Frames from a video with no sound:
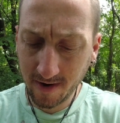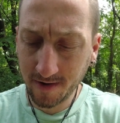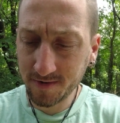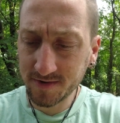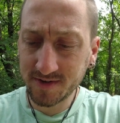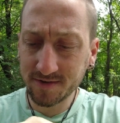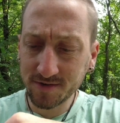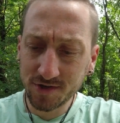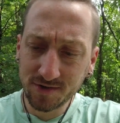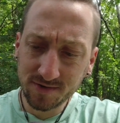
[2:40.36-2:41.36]
Xero
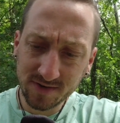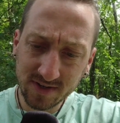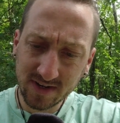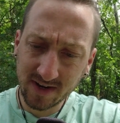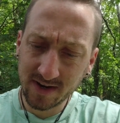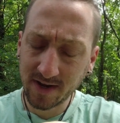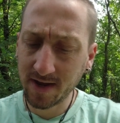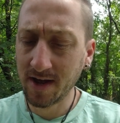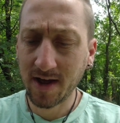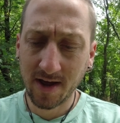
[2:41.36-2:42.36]
Shoes
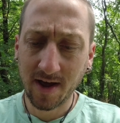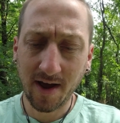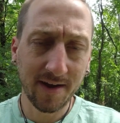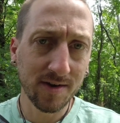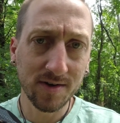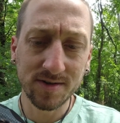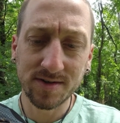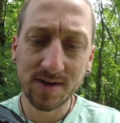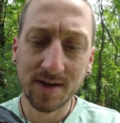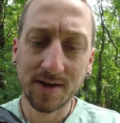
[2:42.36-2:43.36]

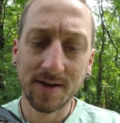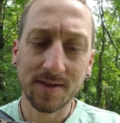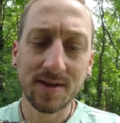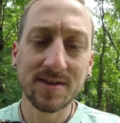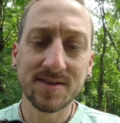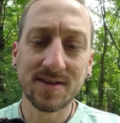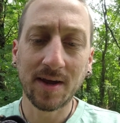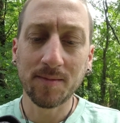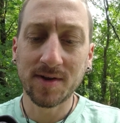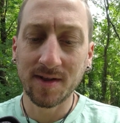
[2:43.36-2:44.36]
hikers, these
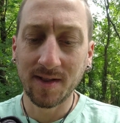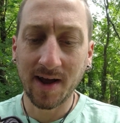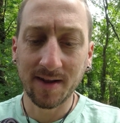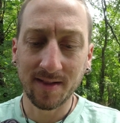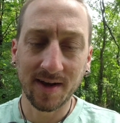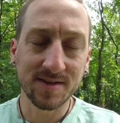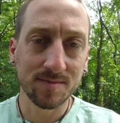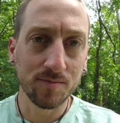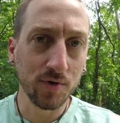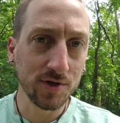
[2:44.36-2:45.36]
seem to let less
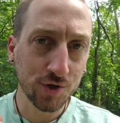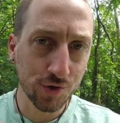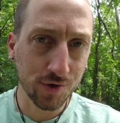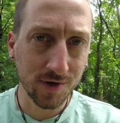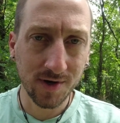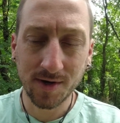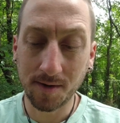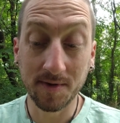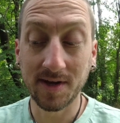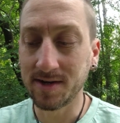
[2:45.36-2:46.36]
moisture
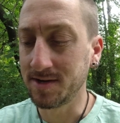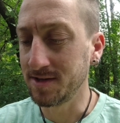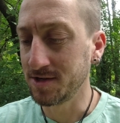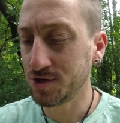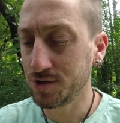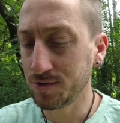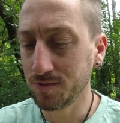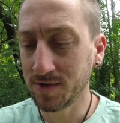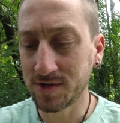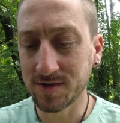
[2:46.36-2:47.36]
come into the shoe,
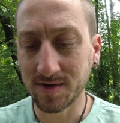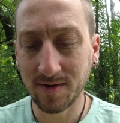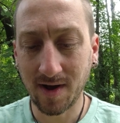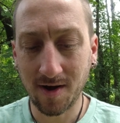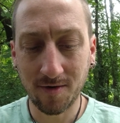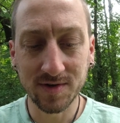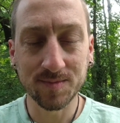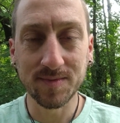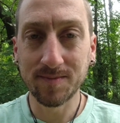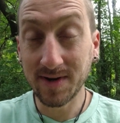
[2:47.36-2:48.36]
which has always
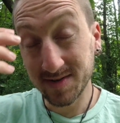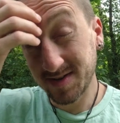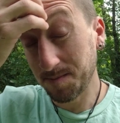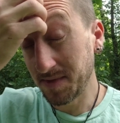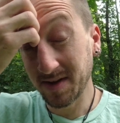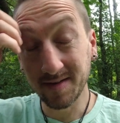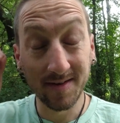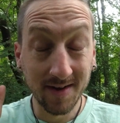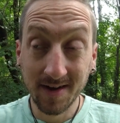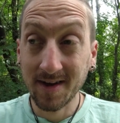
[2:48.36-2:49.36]
been something
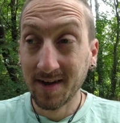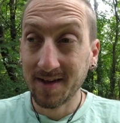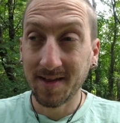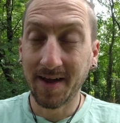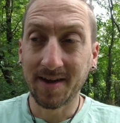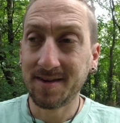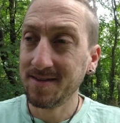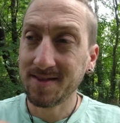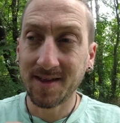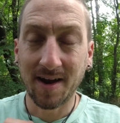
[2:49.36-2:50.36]
like
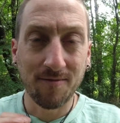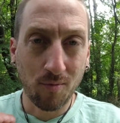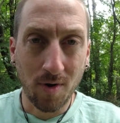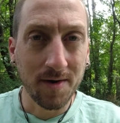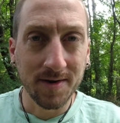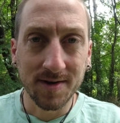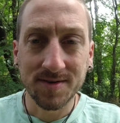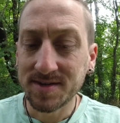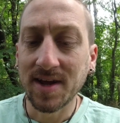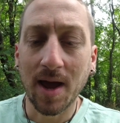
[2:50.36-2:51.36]
that I've wanted to
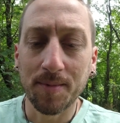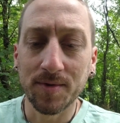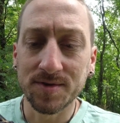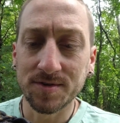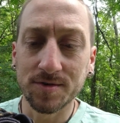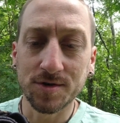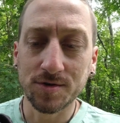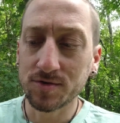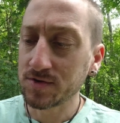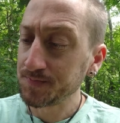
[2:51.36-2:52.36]
see happen with Xero
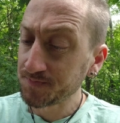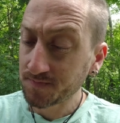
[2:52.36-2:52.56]
Shoes.